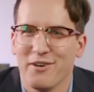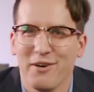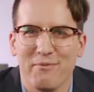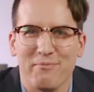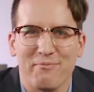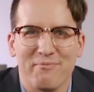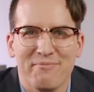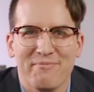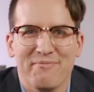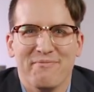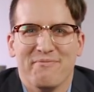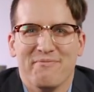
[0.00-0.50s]

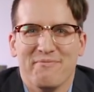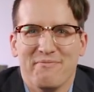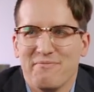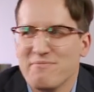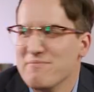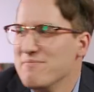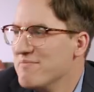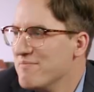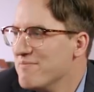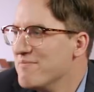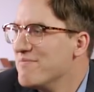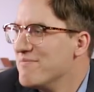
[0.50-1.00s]
scope
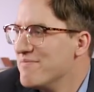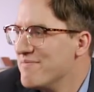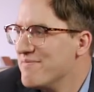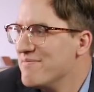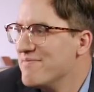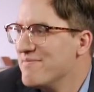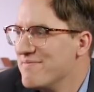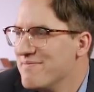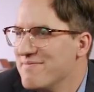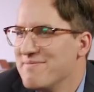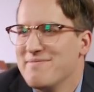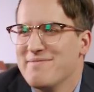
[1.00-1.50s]

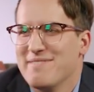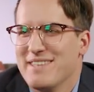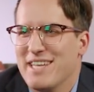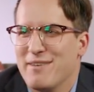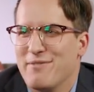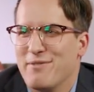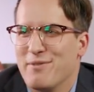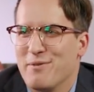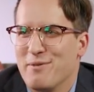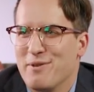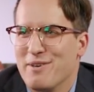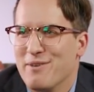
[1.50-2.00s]

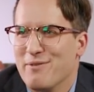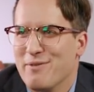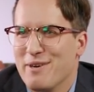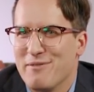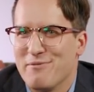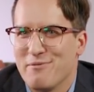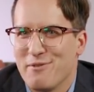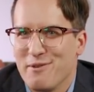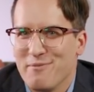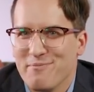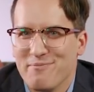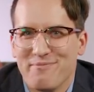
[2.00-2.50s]
if it were a
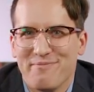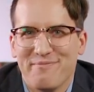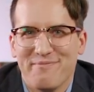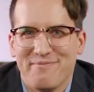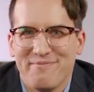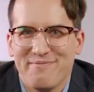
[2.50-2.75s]
waveform.